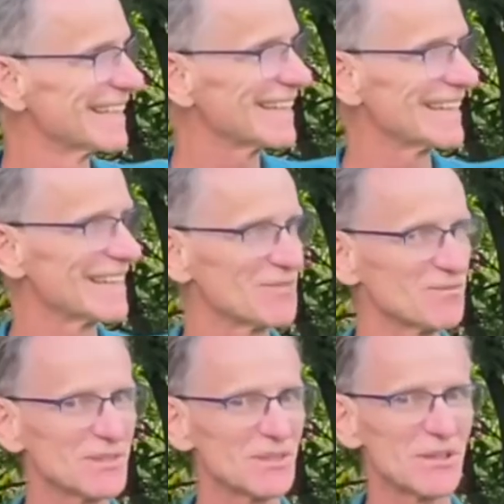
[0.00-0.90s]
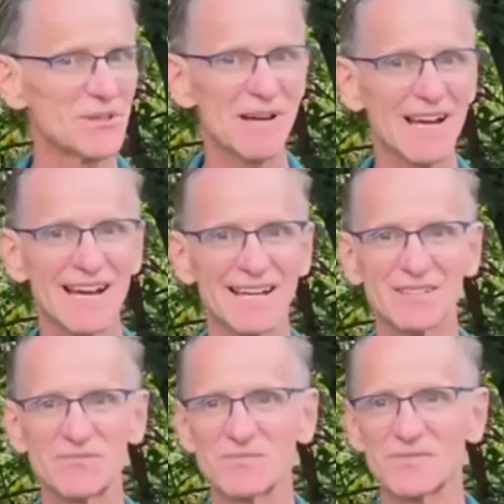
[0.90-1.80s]
And flow back.
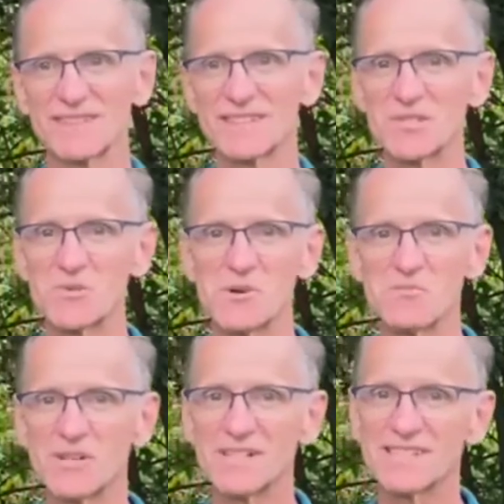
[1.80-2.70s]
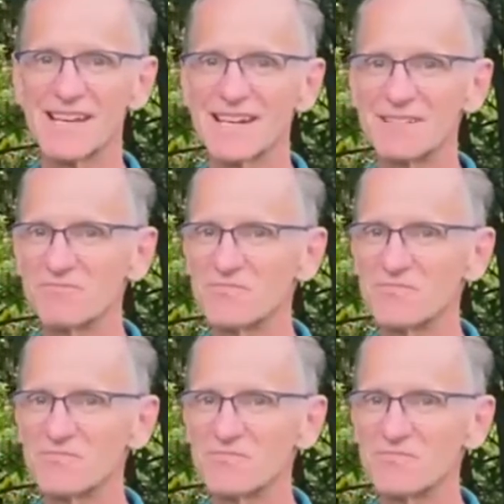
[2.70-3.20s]
Let's do 1 more each side.